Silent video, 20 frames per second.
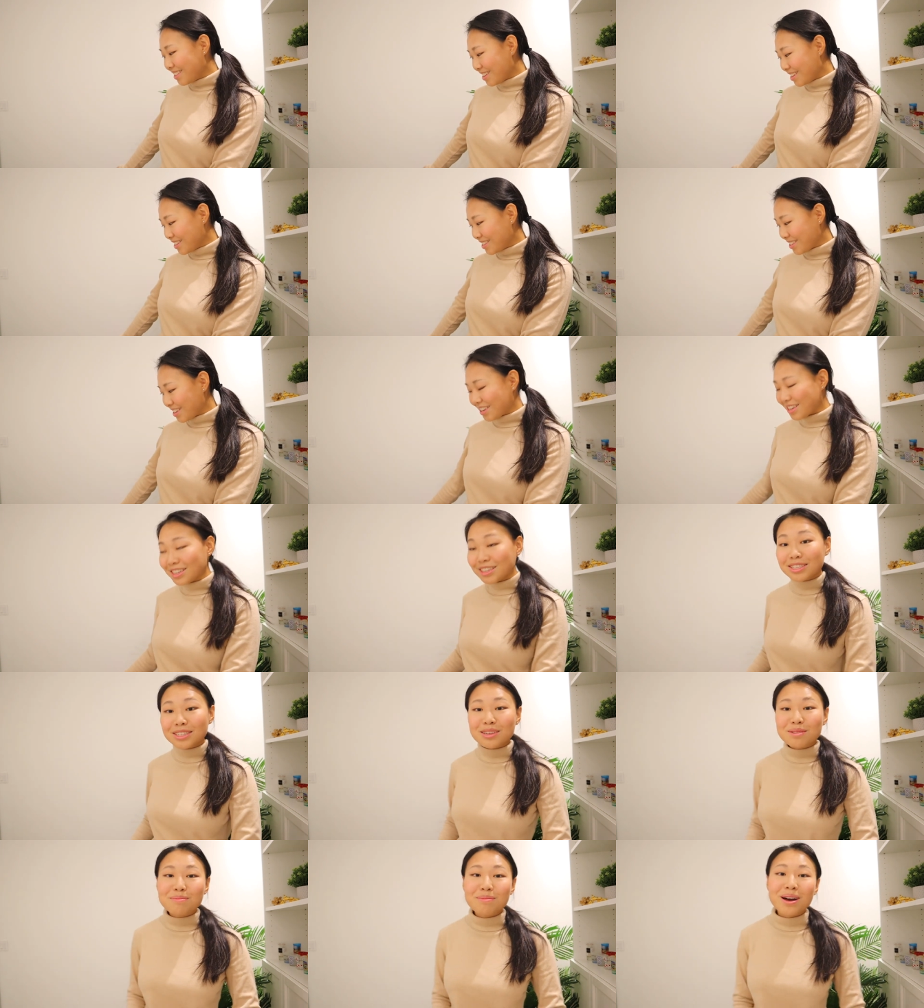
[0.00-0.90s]
This
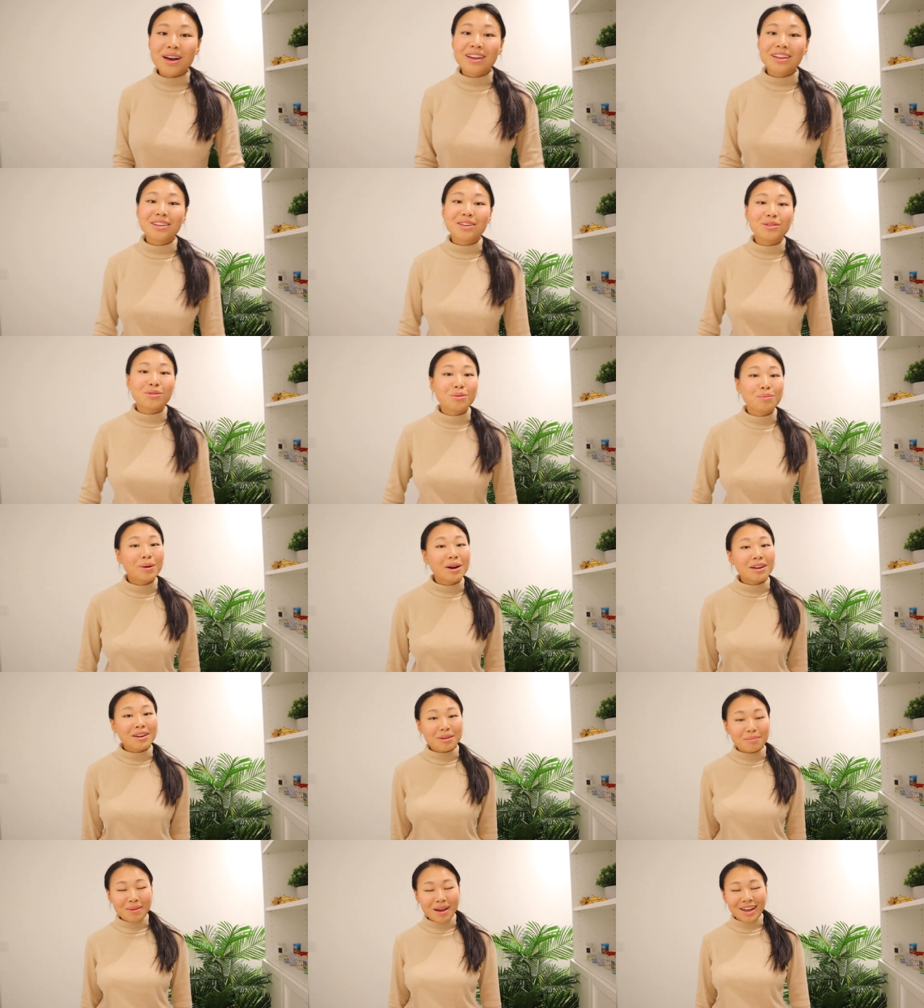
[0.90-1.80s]
is my new
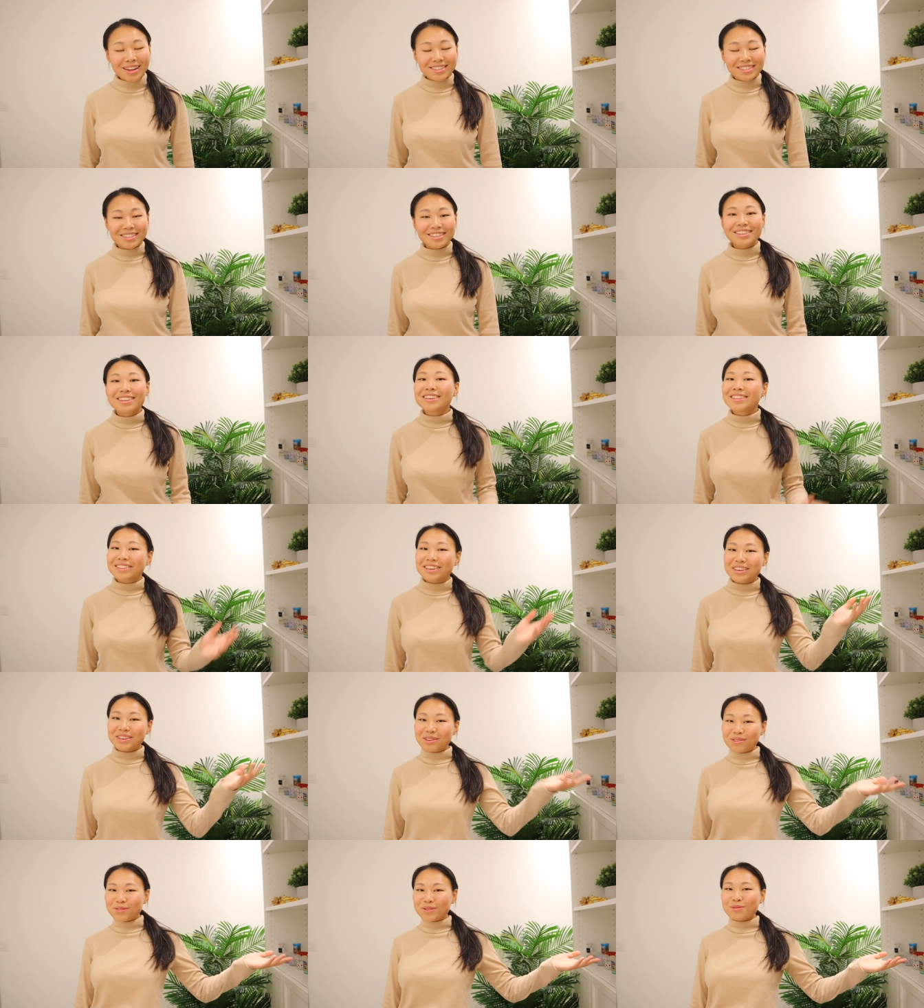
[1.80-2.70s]
putting mat.
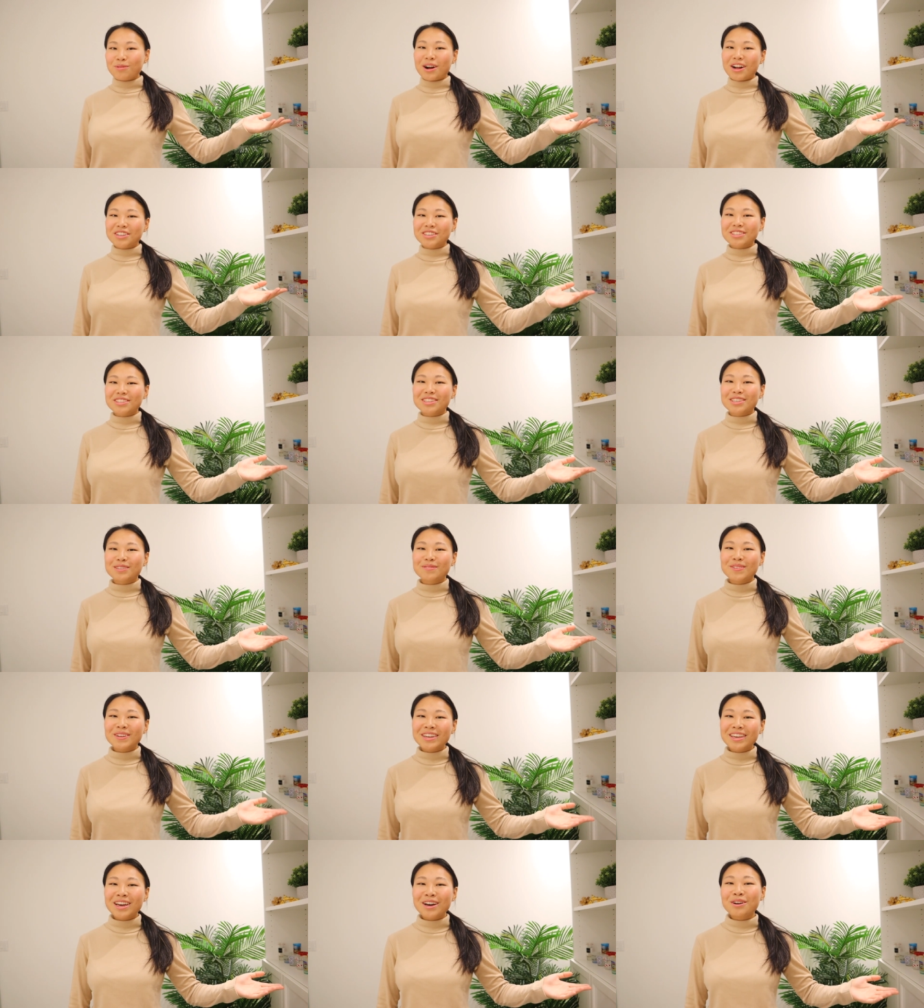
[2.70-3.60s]
Thank you for watching this
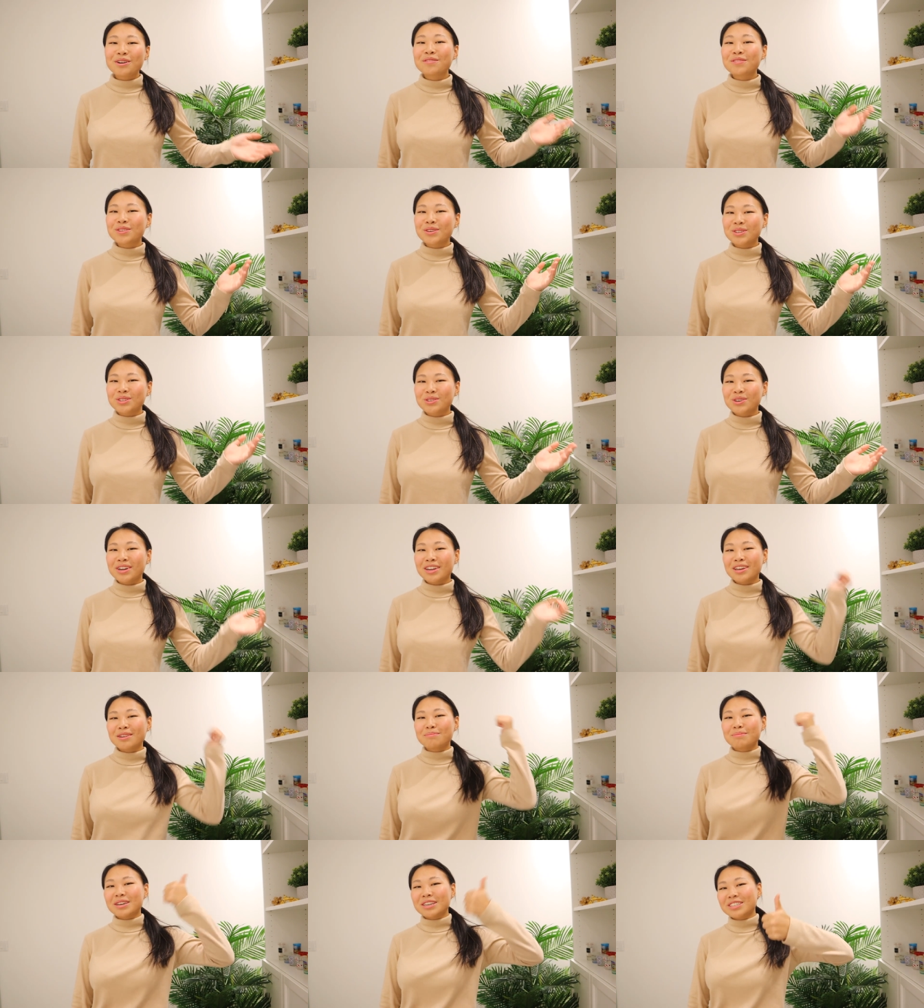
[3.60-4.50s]
video. If you enjoyed
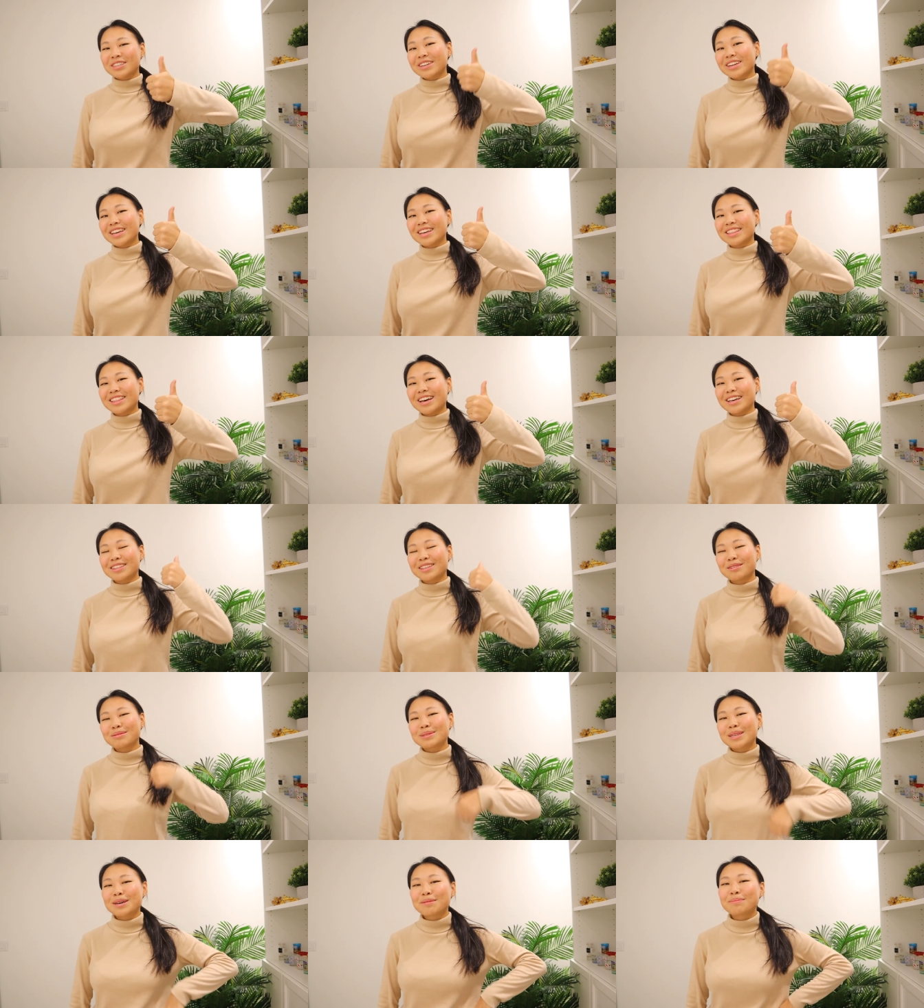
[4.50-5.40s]
it, make sure to hit that
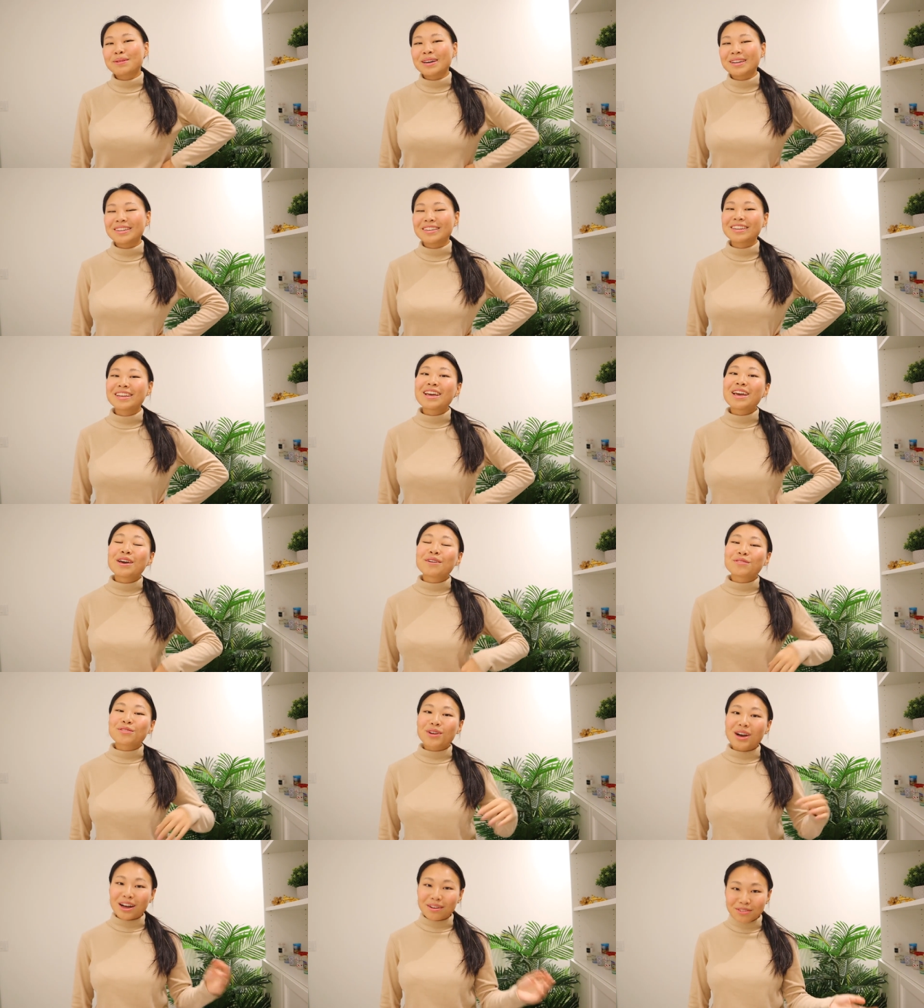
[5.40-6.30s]
thumbs up button. If
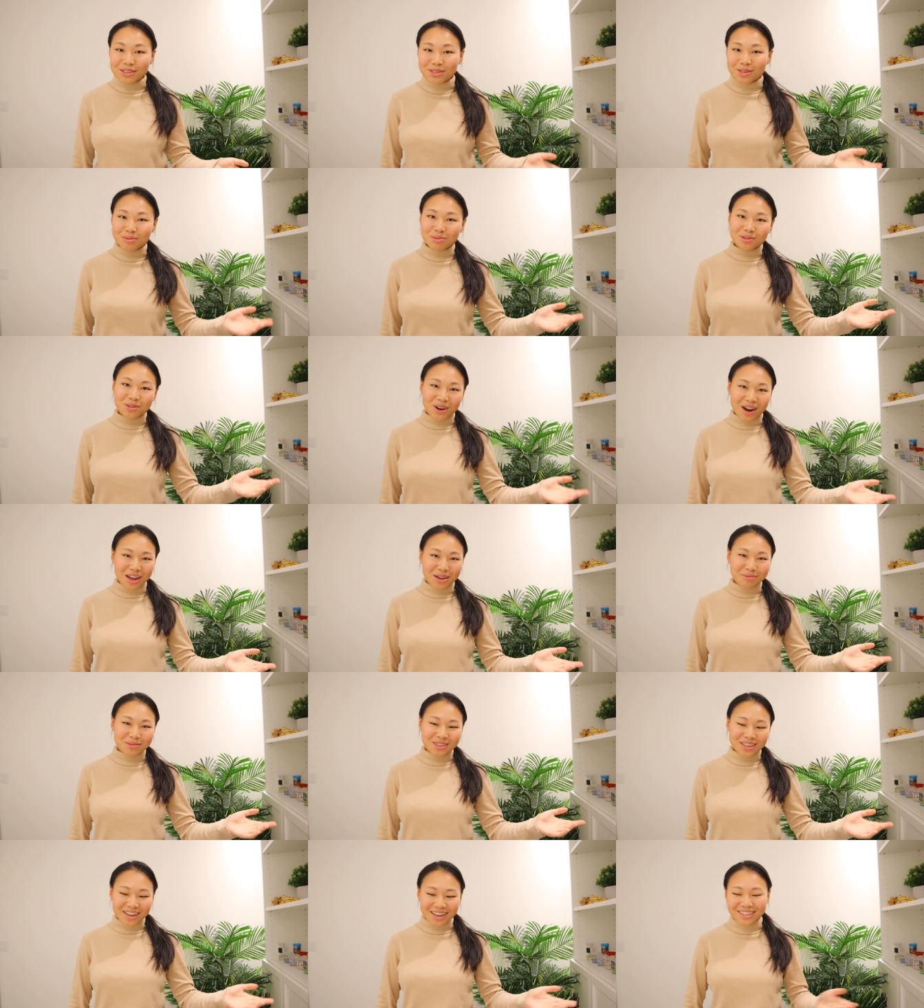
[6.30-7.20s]
you haven't
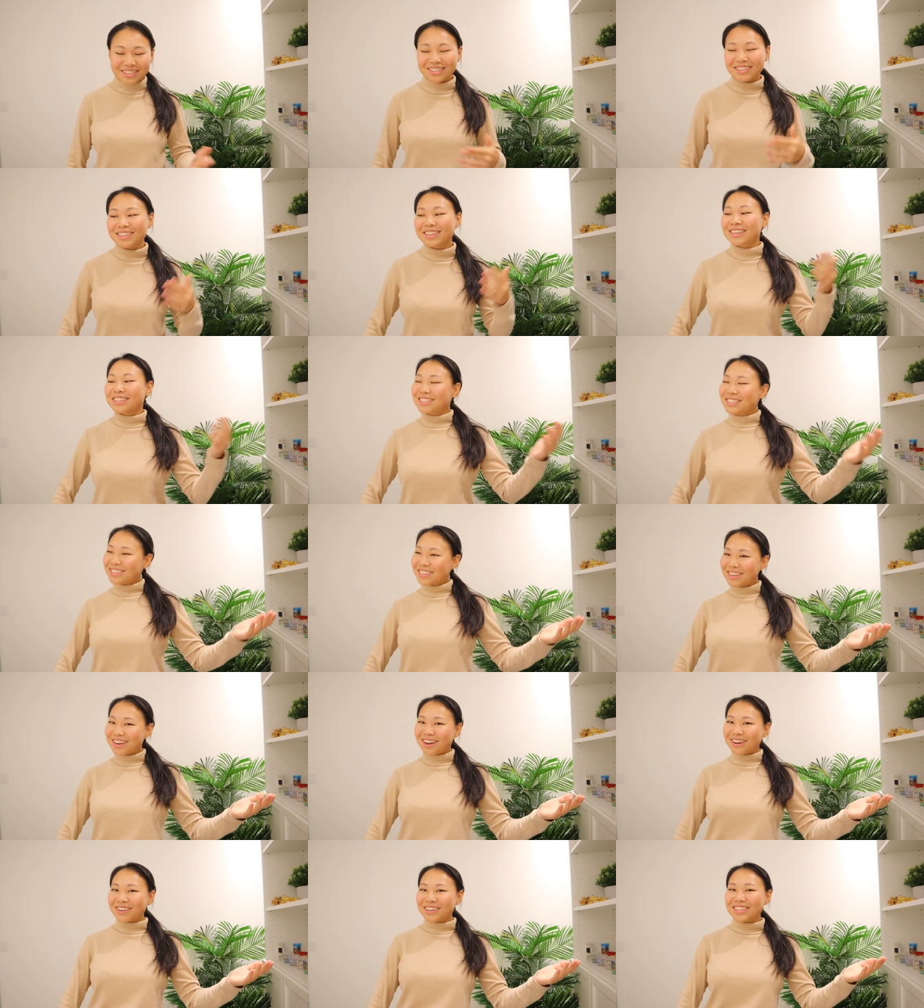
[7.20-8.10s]
subscribed yet, you
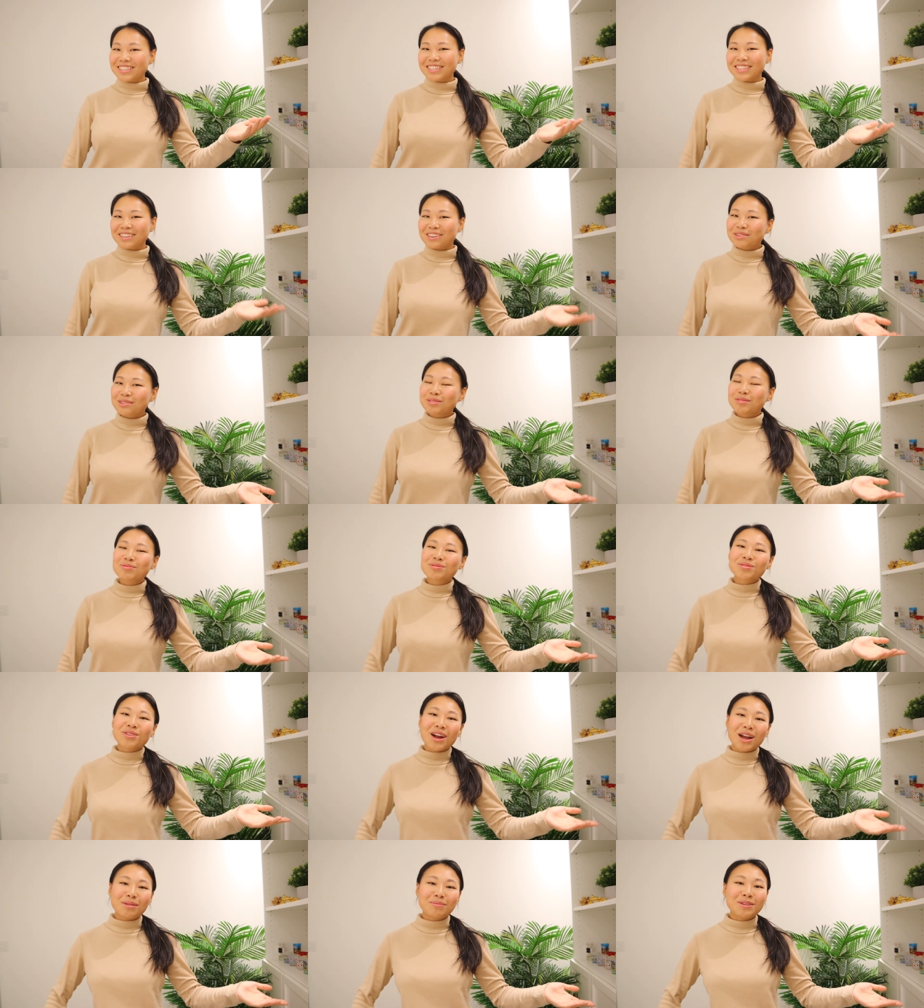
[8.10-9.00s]
know, consider
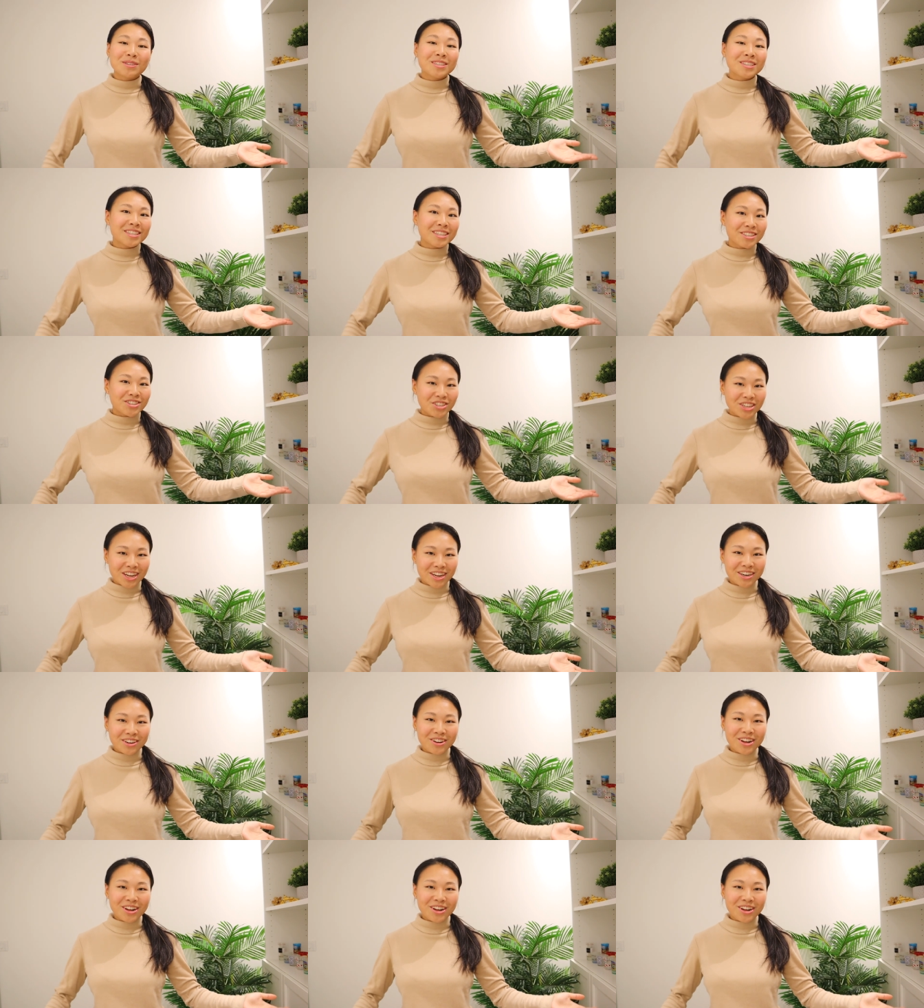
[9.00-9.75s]
subscribing to this channel.